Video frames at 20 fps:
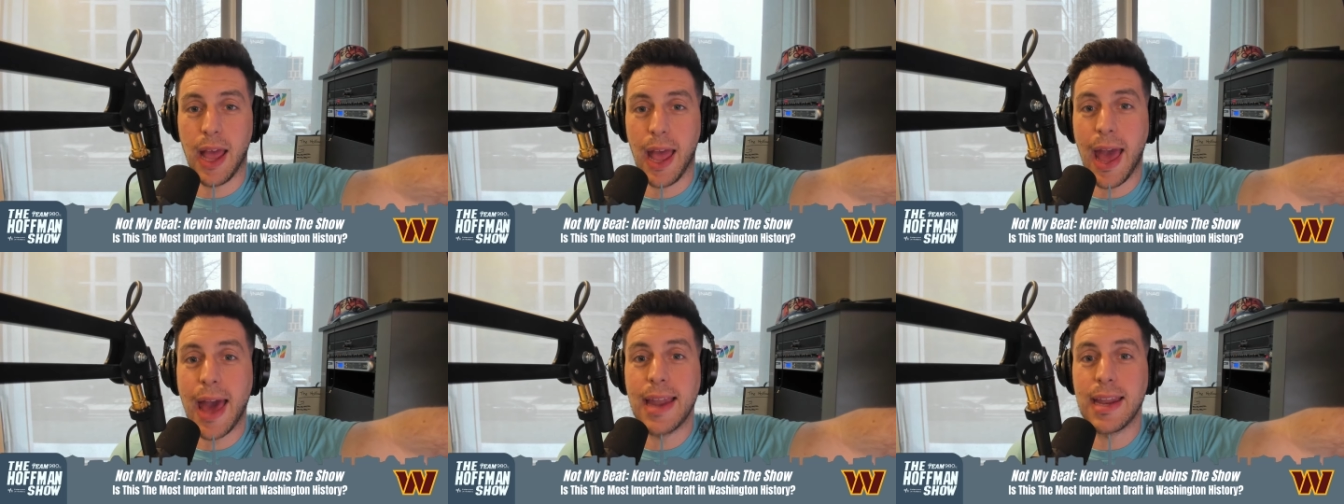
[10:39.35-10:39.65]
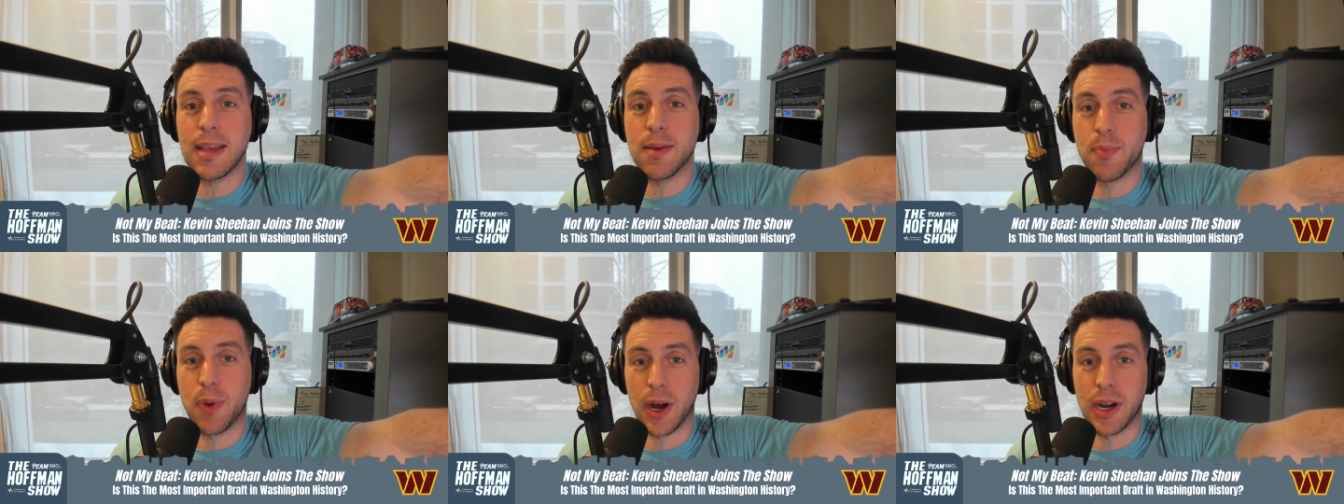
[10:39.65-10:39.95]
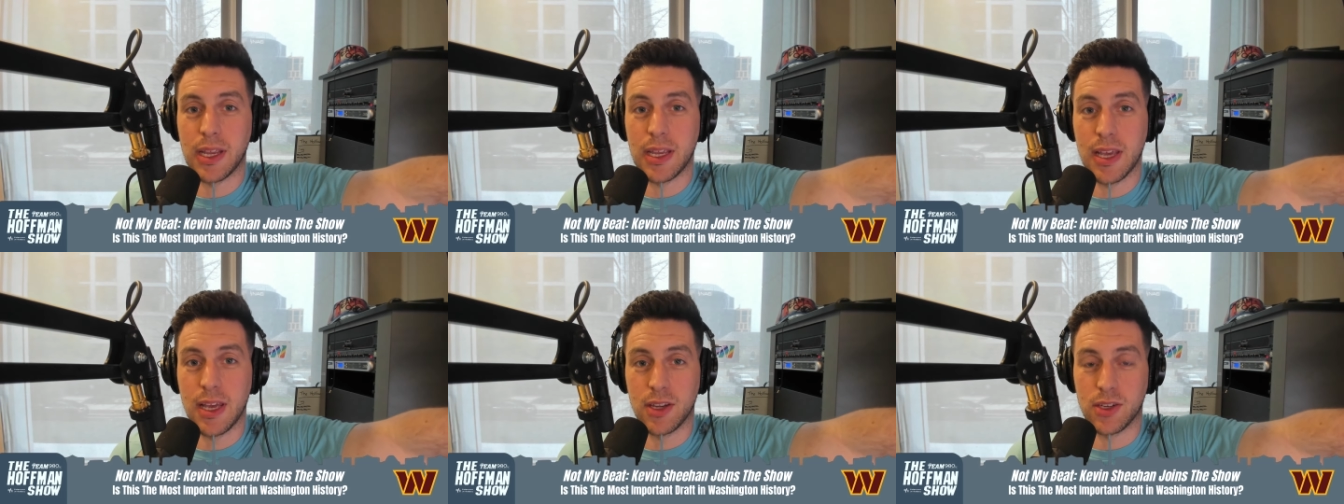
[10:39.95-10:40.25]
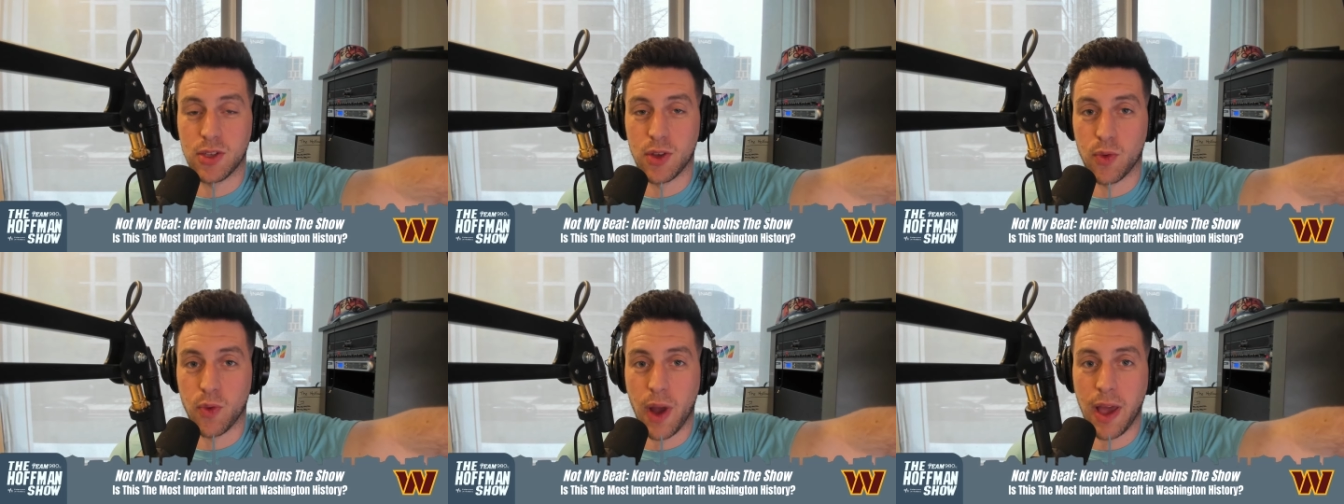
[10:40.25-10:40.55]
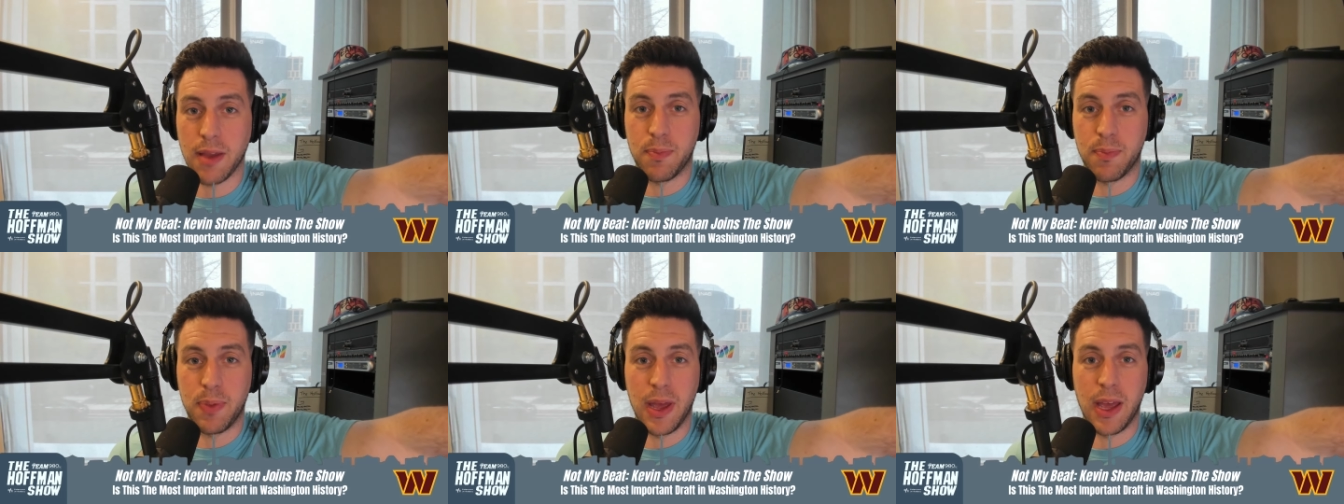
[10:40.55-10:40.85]
anybody is the
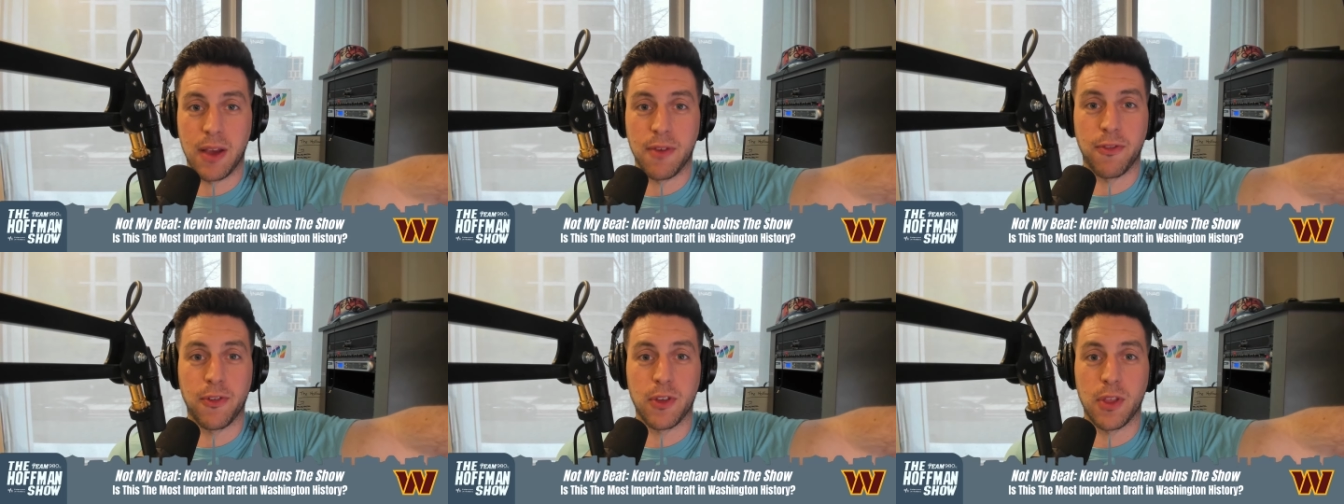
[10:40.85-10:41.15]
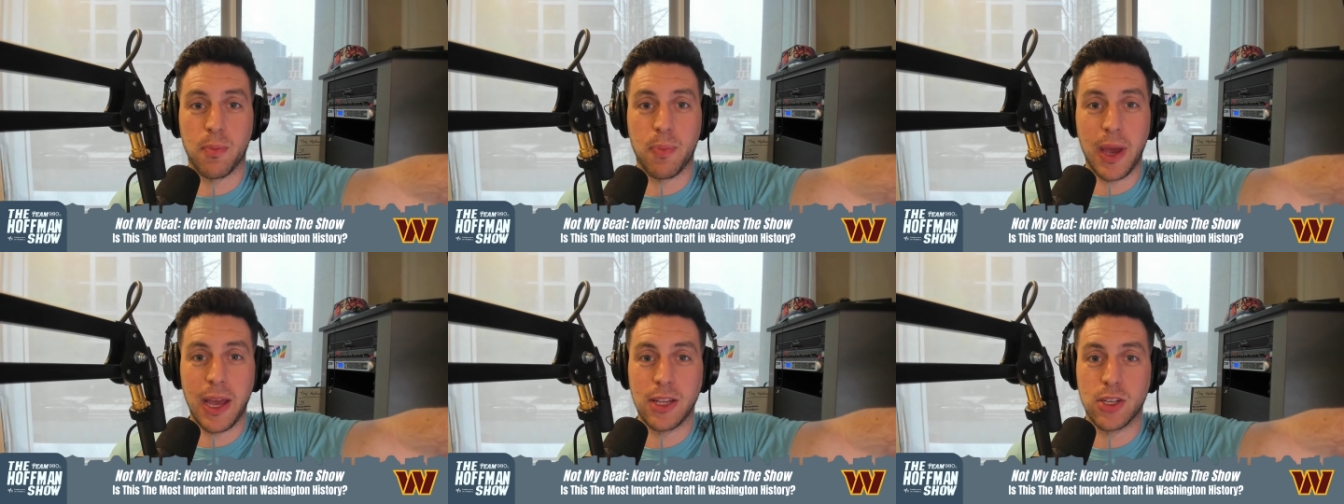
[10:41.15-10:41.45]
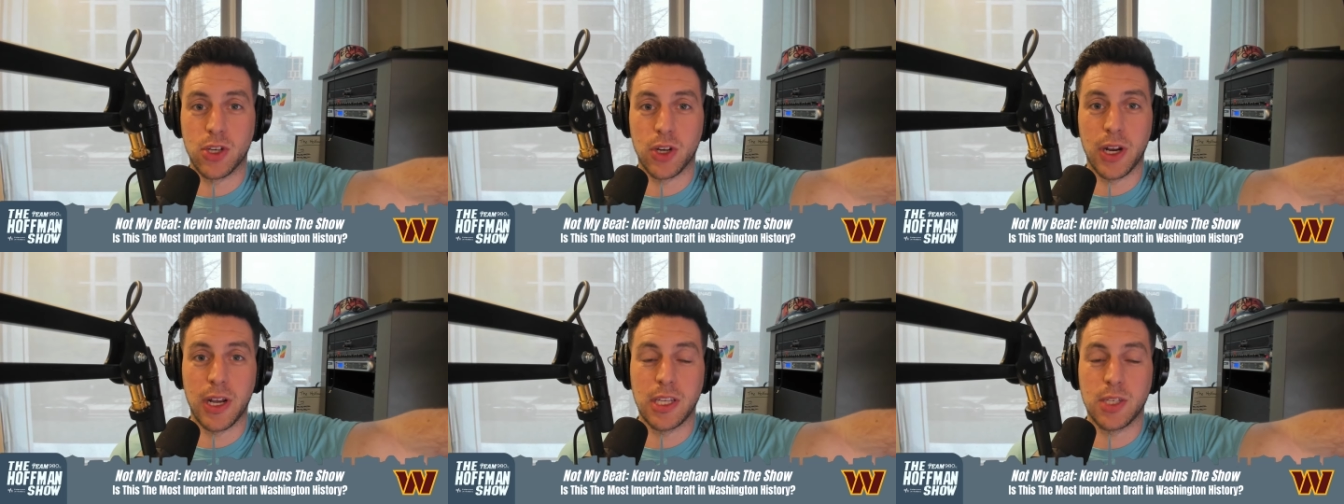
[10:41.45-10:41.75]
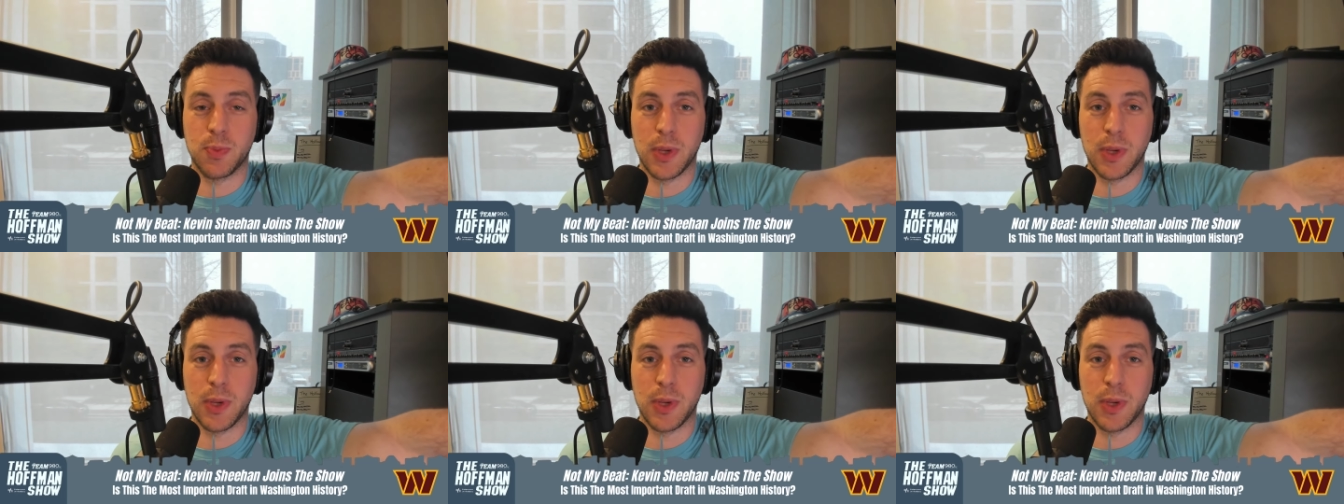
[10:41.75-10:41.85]
right pick for the Patriots